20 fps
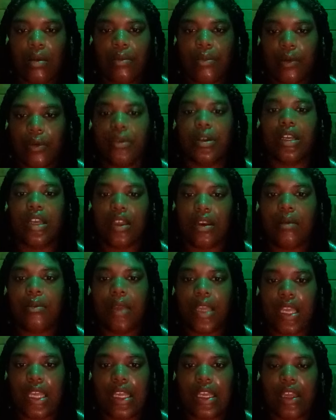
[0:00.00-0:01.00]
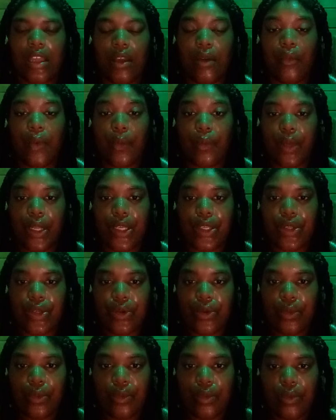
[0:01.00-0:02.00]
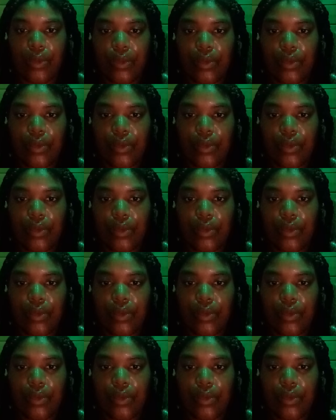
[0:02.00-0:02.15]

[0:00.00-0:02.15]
but we're going to make it. And when we do,